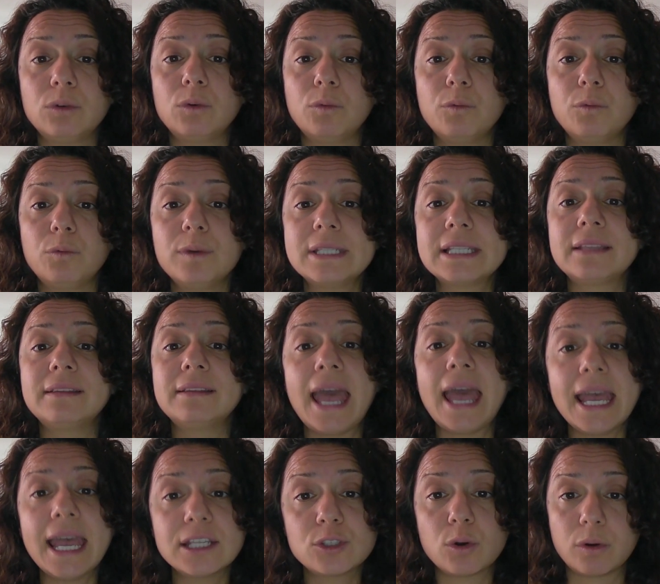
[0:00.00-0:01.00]
visit the
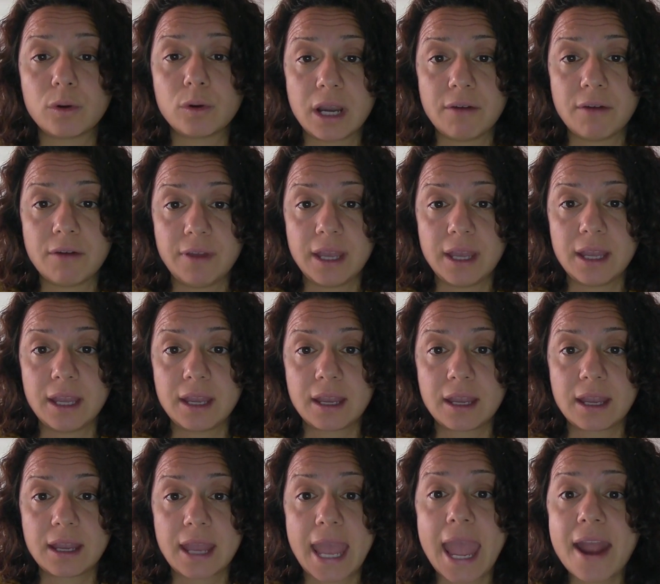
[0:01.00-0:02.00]
Hedgehog Cafe.
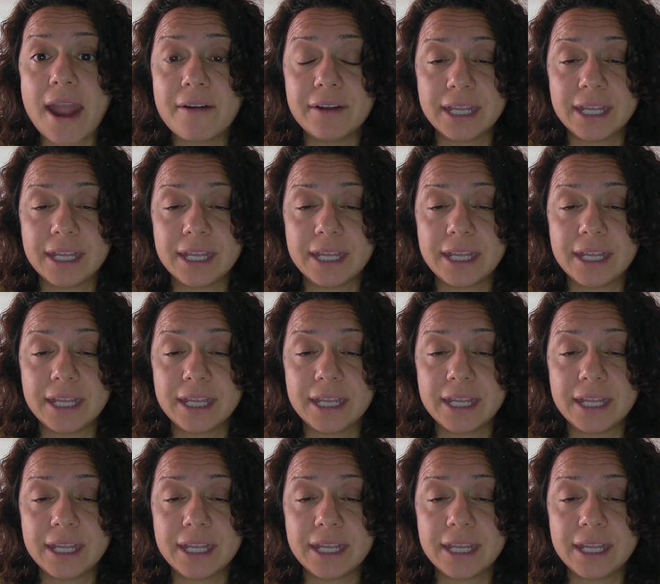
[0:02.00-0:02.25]
Hurry!